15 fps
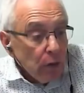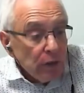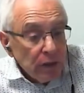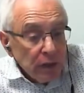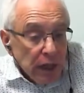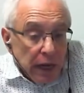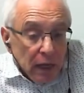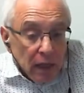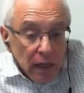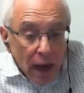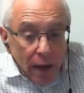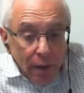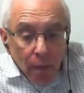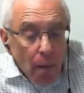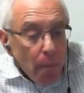saying
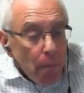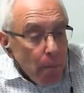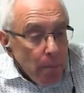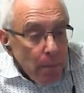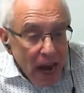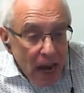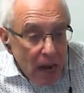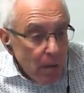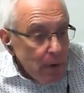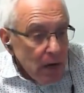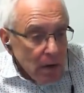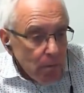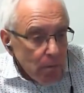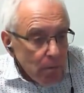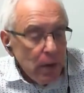that maybe
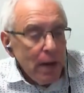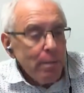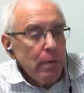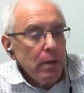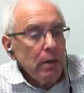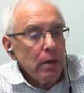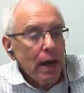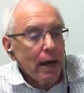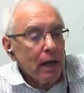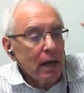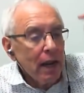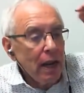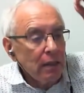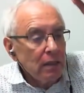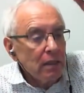you got a
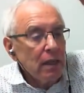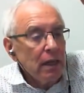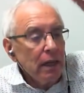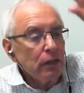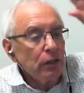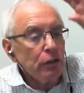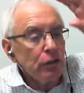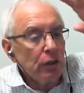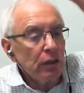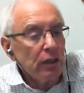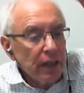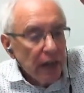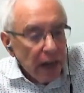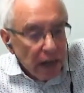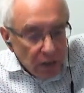case in certain
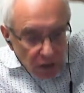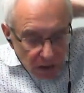cases.